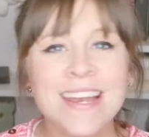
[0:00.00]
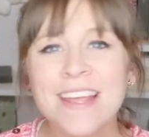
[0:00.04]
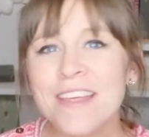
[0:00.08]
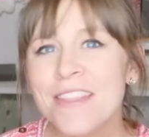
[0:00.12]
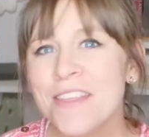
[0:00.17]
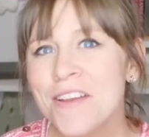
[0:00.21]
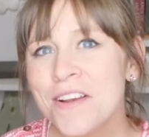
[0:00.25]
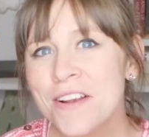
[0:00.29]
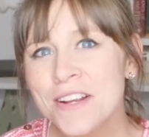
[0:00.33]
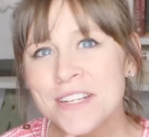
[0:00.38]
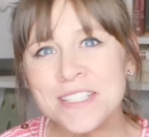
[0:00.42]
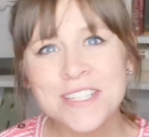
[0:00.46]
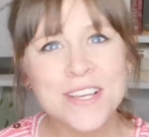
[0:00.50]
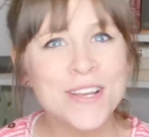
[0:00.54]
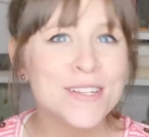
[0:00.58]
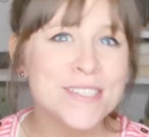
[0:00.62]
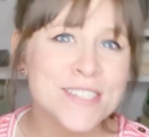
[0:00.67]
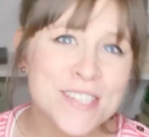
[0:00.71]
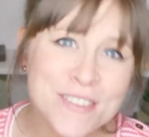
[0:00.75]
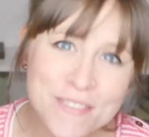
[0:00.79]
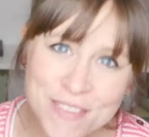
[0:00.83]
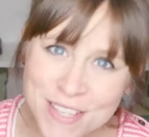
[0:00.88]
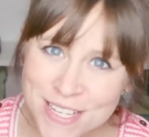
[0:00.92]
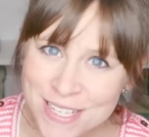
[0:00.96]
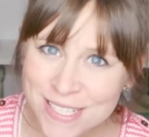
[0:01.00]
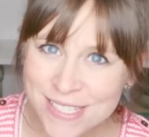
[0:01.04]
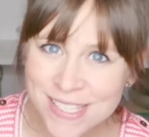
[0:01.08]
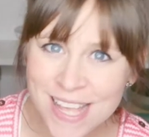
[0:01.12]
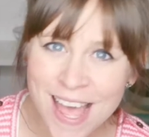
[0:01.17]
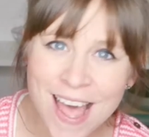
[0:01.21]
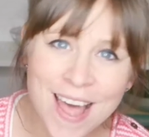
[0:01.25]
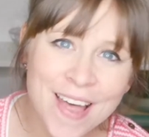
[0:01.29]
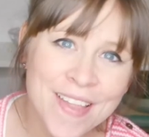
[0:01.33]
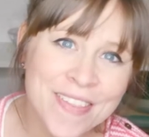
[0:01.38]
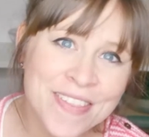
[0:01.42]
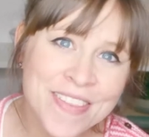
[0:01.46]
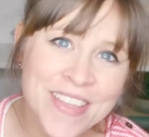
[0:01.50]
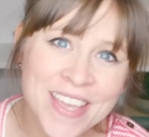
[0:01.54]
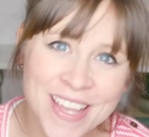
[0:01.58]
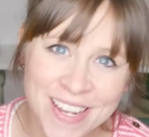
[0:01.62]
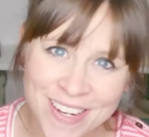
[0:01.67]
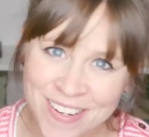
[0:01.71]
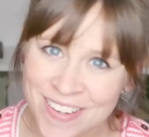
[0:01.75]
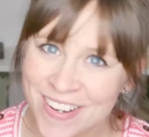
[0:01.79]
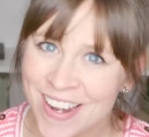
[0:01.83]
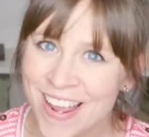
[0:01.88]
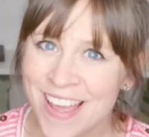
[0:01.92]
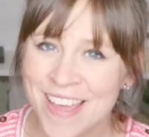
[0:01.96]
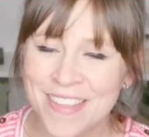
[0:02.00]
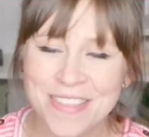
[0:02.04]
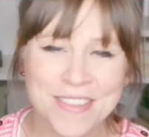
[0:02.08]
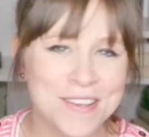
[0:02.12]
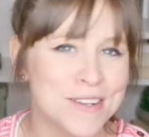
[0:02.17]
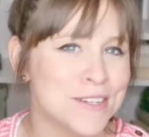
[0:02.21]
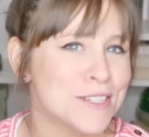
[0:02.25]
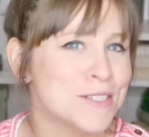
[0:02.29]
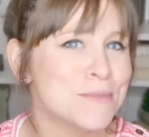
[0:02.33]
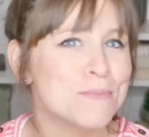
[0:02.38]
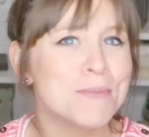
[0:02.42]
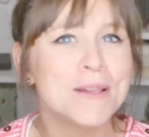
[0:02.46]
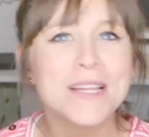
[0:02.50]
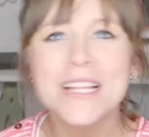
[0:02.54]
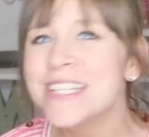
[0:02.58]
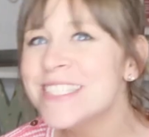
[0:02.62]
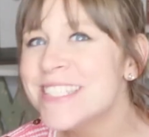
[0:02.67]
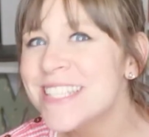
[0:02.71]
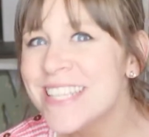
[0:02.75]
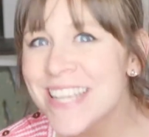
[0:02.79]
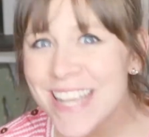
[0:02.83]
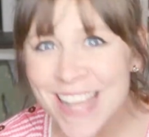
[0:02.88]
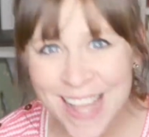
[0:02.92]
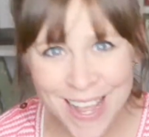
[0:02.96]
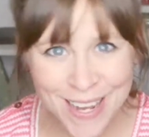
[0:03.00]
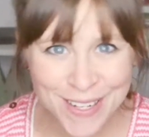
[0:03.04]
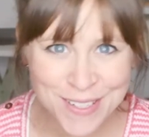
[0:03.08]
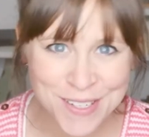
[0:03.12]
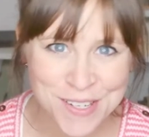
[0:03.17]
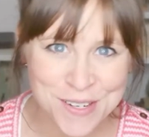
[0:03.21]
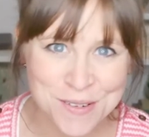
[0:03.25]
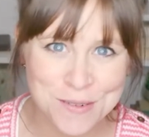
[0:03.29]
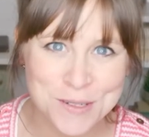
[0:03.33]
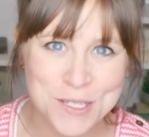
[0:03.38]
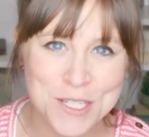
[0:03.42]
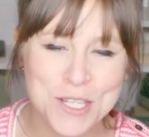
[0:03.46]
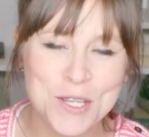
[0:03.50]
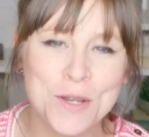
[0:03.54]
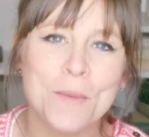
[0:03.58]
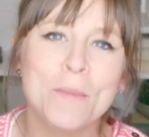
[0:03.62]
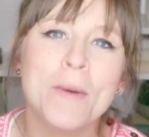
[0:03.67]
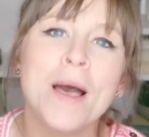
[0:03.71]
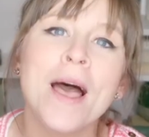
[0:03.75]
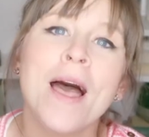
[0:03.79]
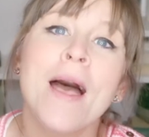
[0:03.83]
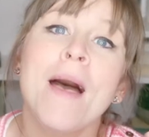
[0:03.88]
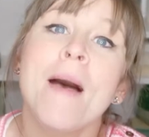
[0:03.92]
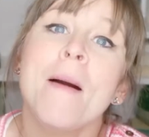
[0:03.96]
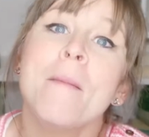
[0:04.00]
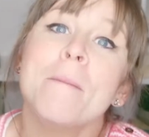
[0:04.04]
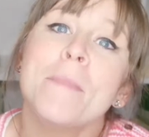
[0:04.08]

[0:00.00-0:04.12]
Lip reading: Now there are tons of these on the internet, there's plenty on YouTube,